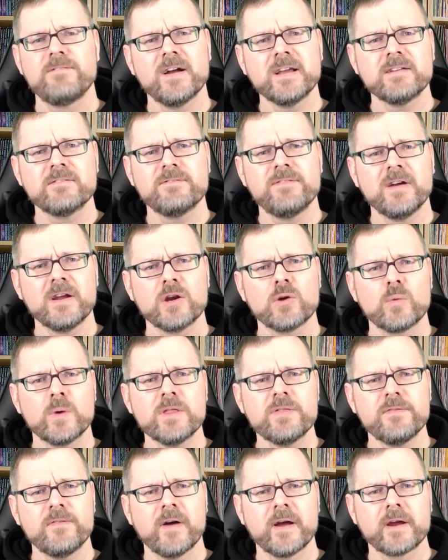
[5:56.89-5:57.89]
Fight fire
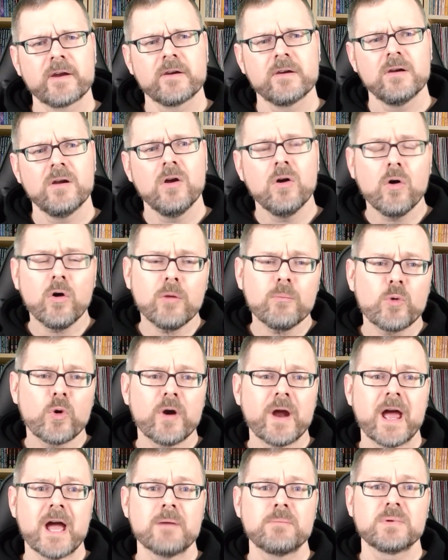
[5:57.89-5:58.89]
with fire, or
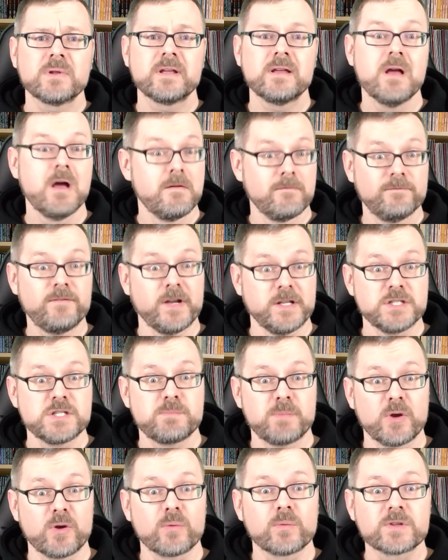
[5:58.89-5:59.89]
more aptly, fight
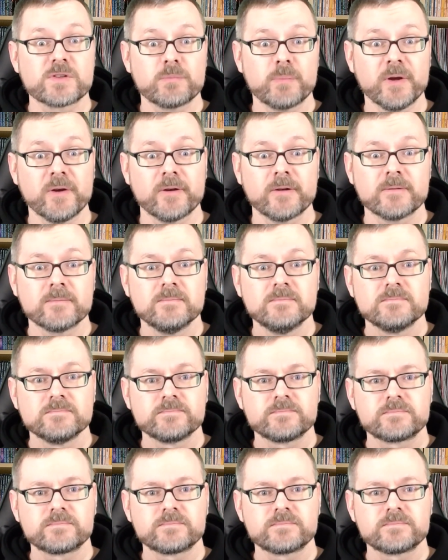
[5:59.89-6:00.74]
spirit with spirit.